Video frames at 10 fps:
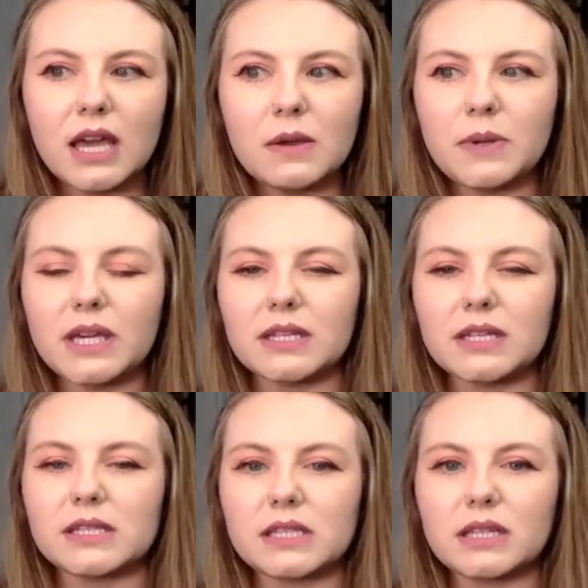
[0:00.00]
because
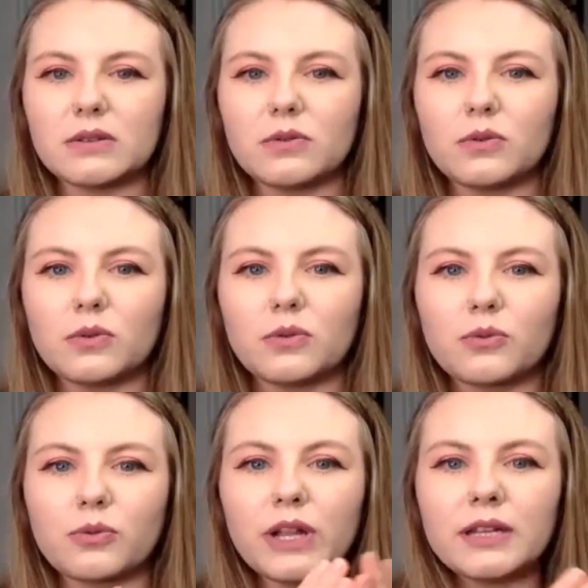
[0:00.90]

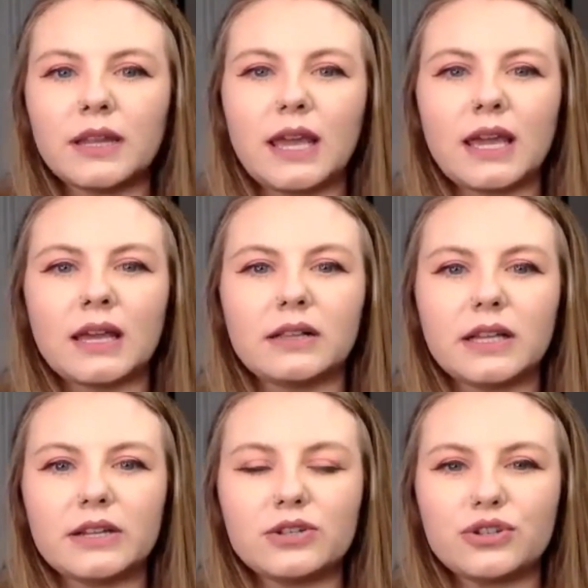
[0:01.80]
written
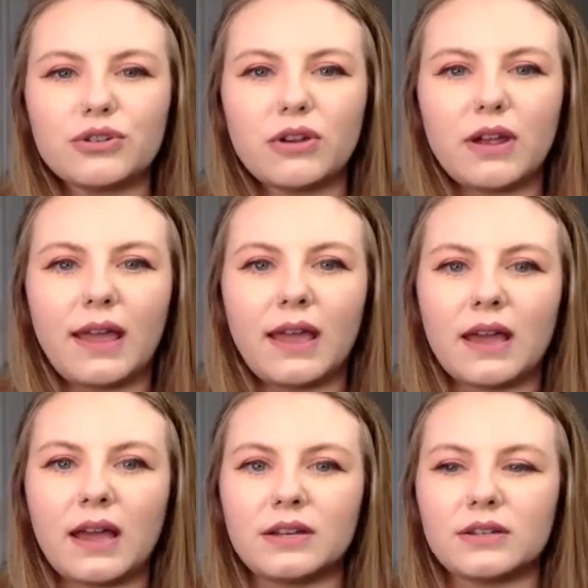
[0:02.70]
English
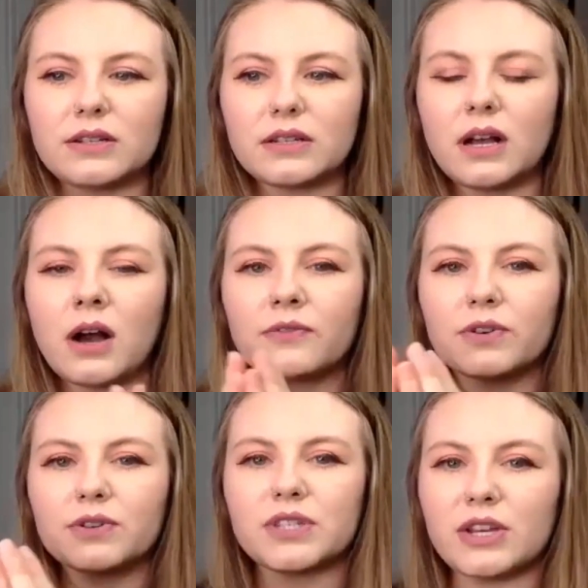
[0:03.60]
and
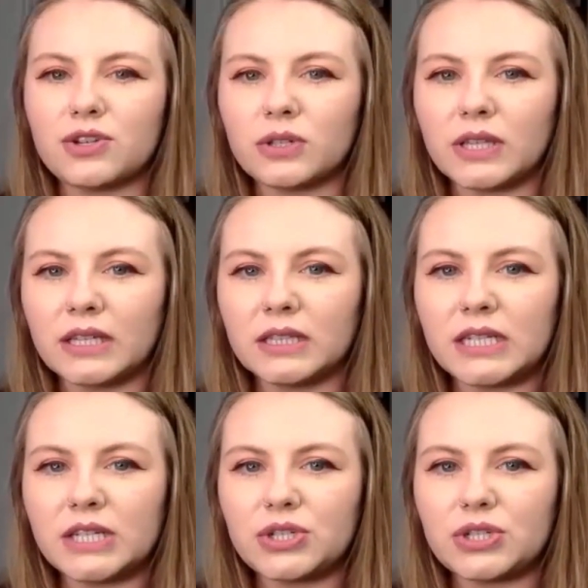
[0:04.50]
conversational
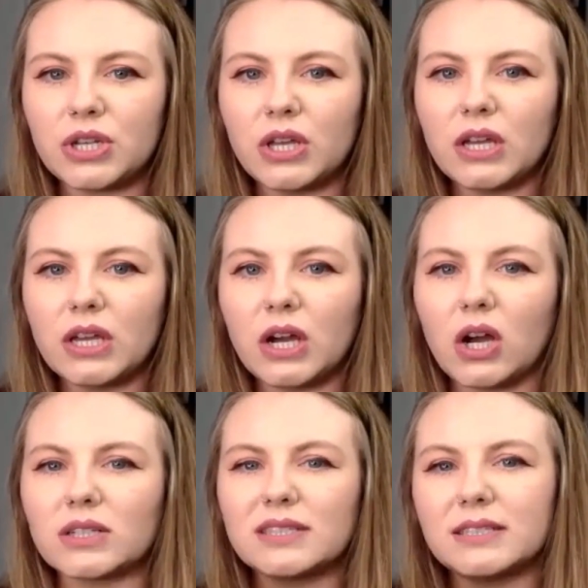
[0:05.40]
English
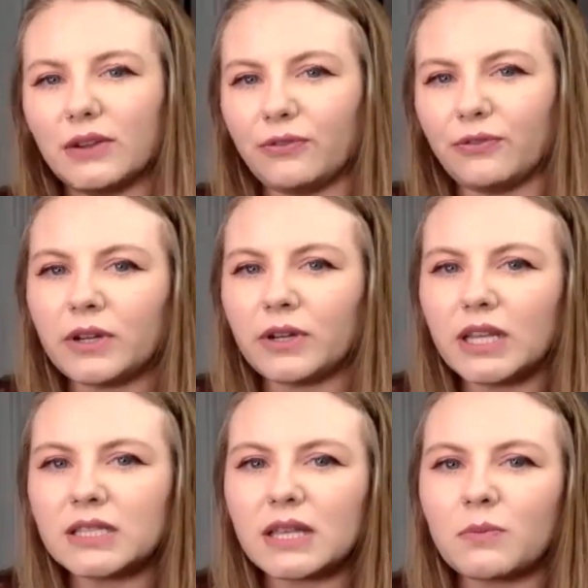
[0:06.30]
are different in
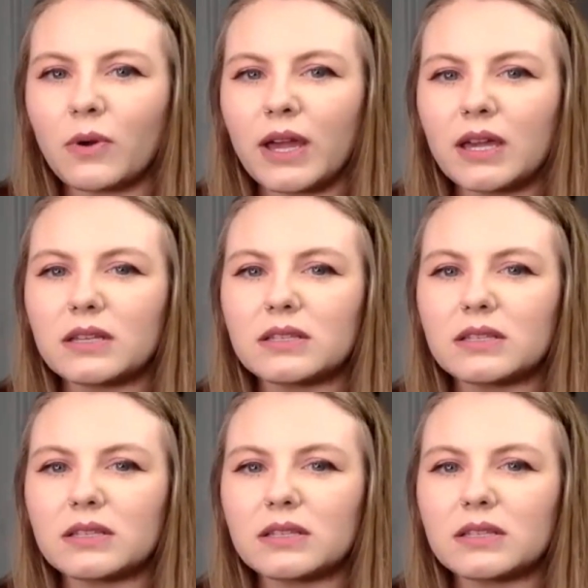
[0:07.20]
some ways. In